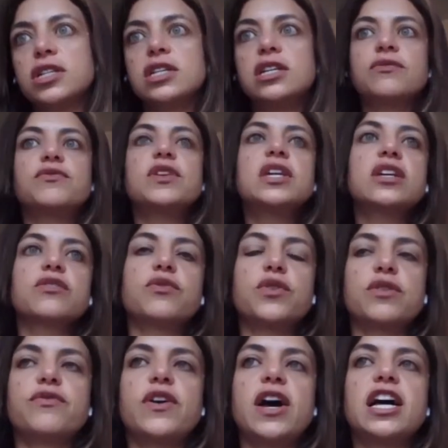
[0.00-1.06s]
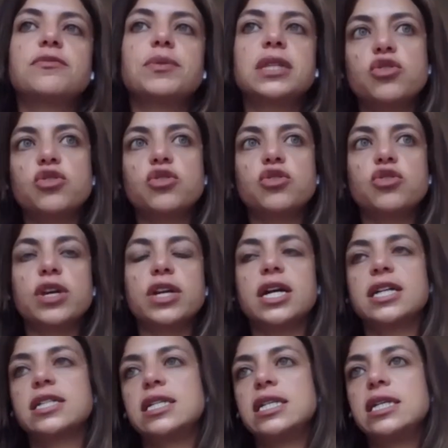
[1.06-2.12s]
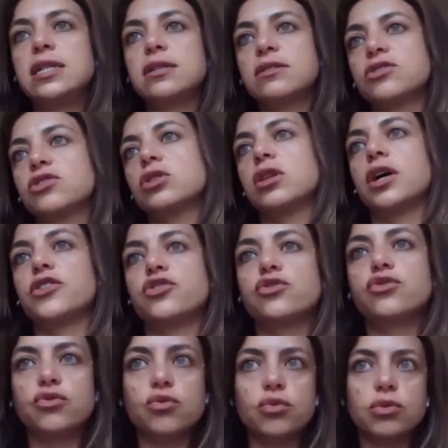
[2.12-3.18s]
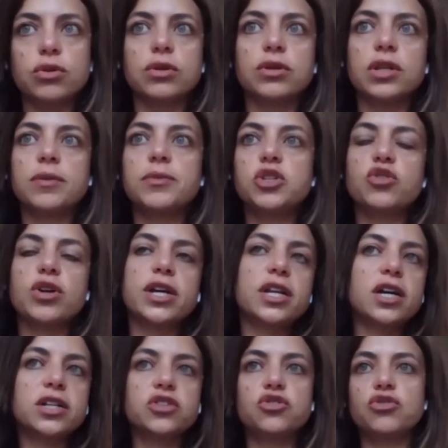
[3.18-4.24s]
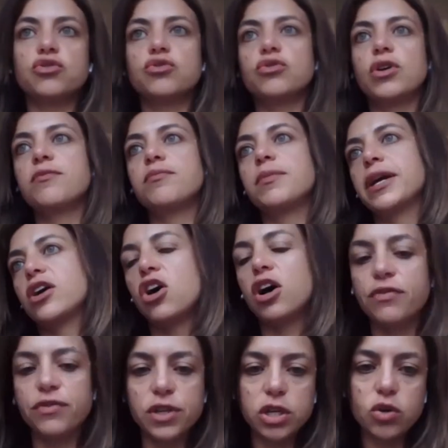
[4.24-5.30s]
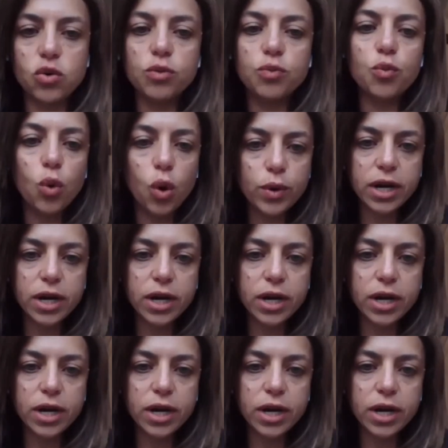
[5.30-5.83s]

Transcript: just eat vegan for the fast, but let me try not to eat until lunch, or let me try not to have my coffee,